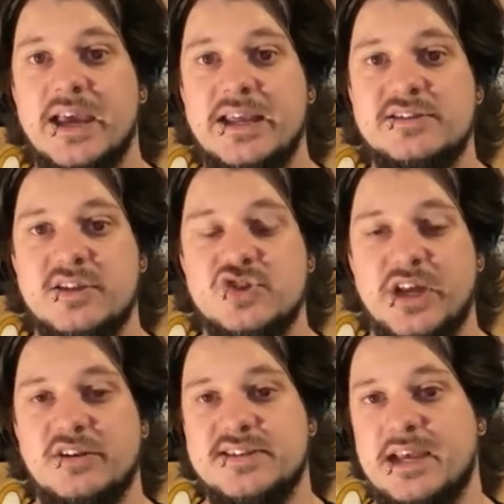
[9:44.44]
into the
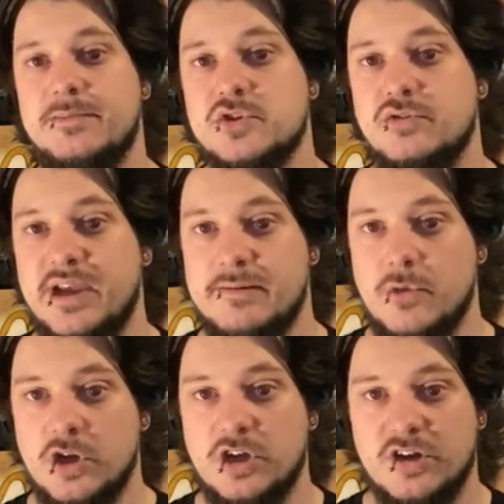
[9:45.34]
channel to help us create
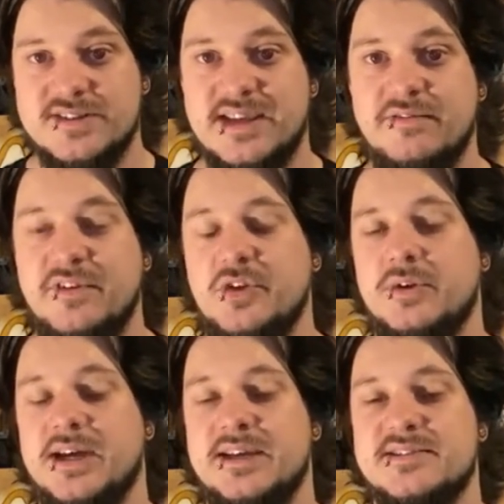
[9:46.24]
more content for you
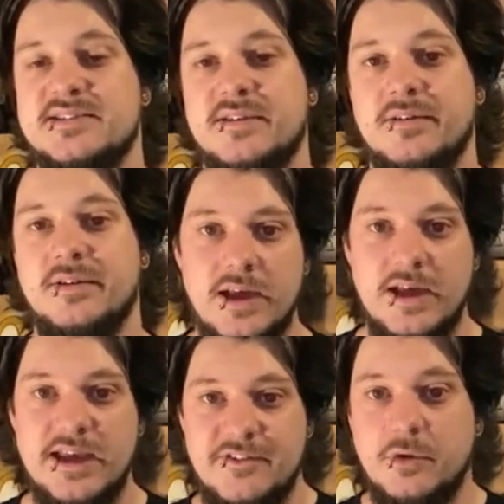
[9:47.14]
guys.
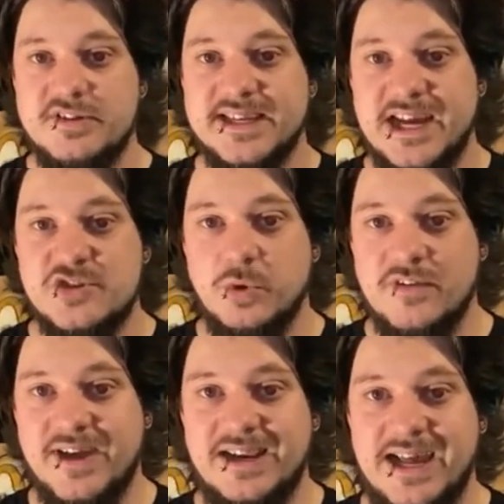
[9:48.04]
If you want to catch one
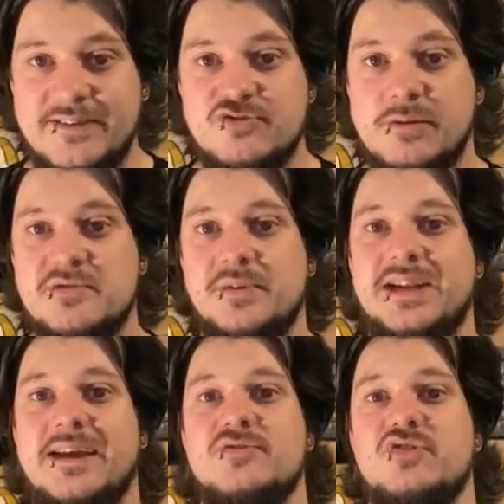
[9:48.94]
of our live streams, we
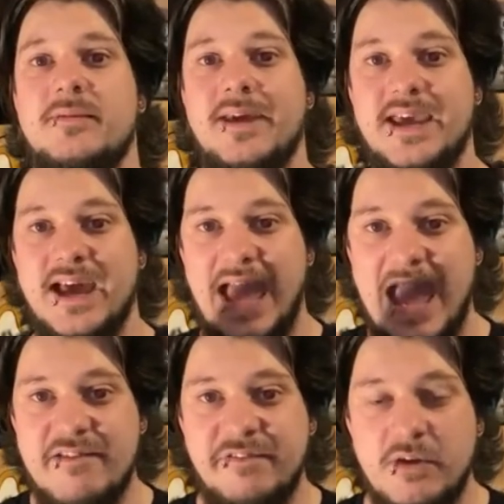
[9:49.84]
live stream here
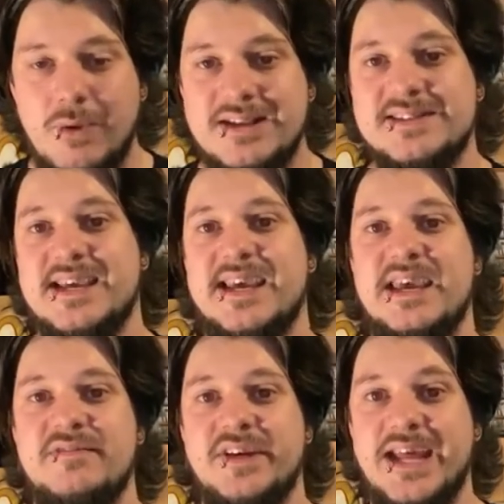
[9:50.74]
every Wednesday
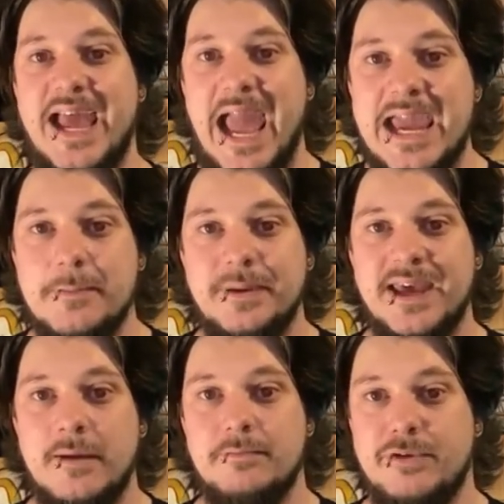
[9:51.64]
evening at 8
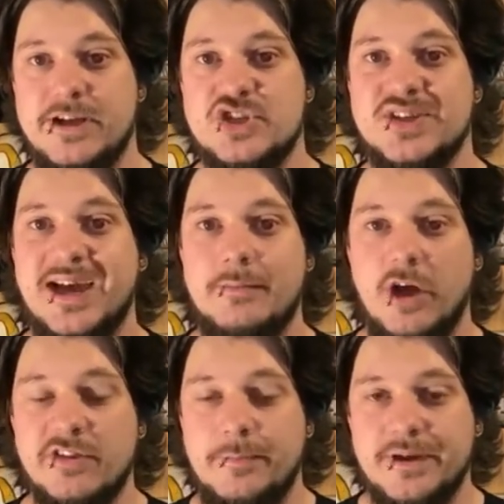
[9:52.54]
pm British time
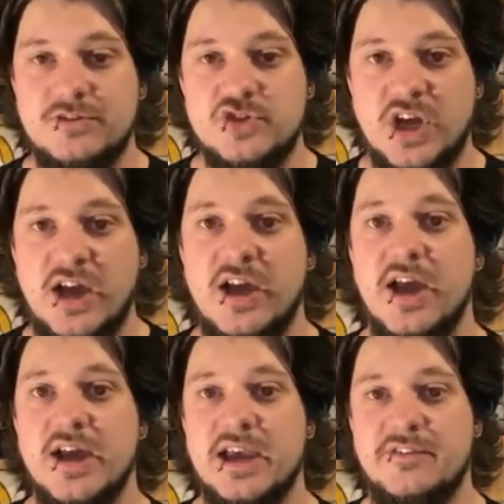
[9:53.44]
on the Pickle Jar.
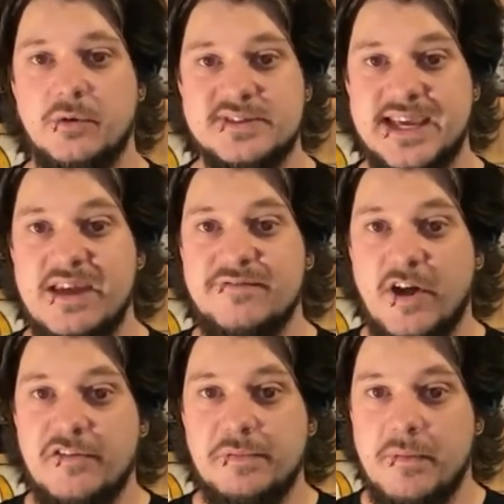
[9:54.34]
If you want to get
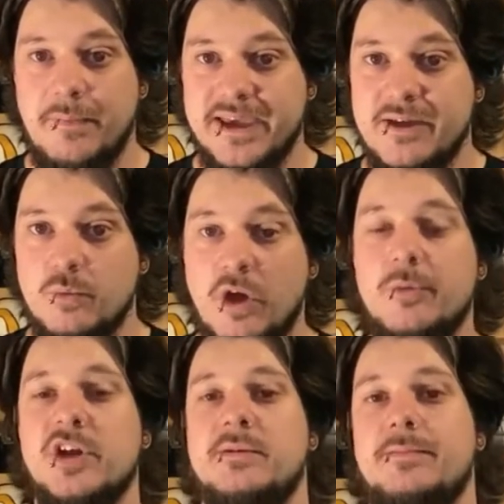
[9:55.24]
involved with picking what
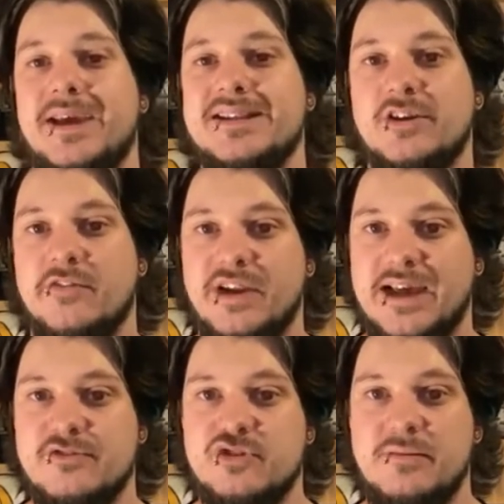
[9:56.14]
we're going to be painting on the
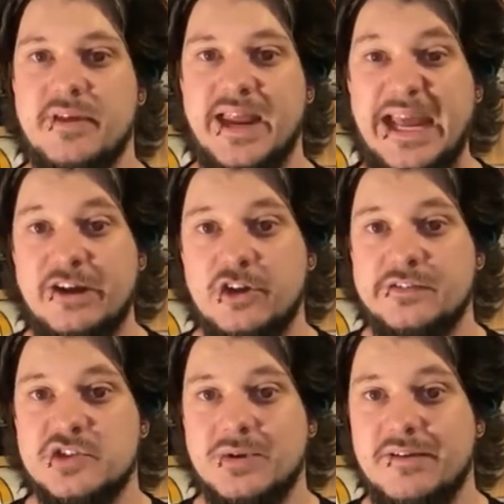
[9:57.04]
live stream, then head on
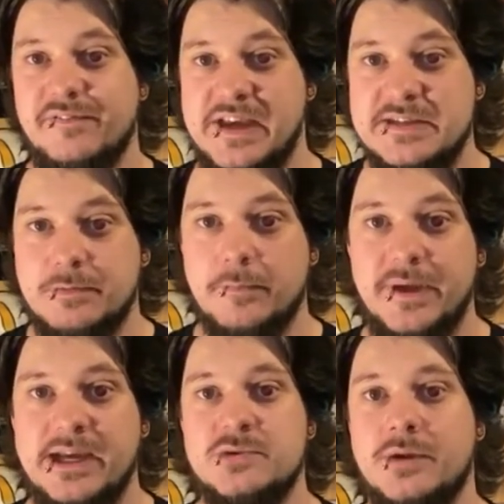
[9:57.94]
over to our Facebook
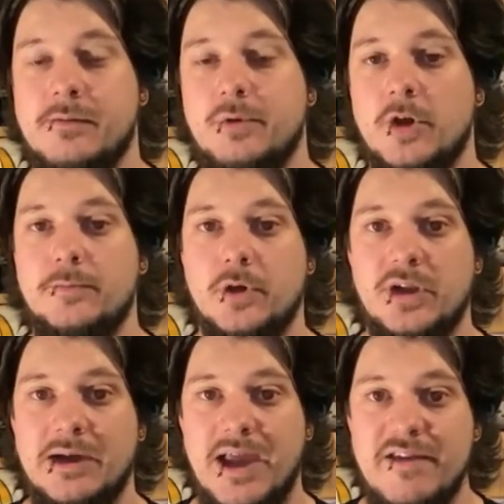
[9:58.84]
page where we put a
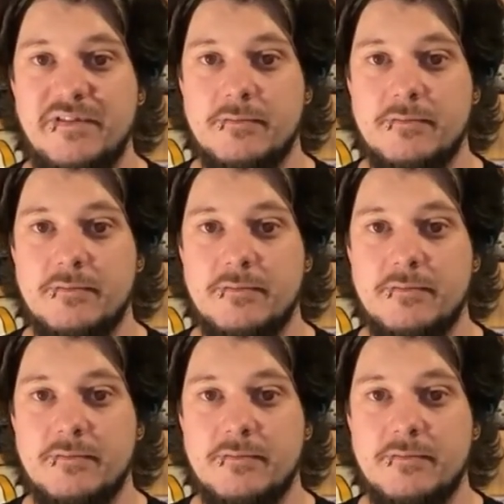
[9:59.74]
poll out every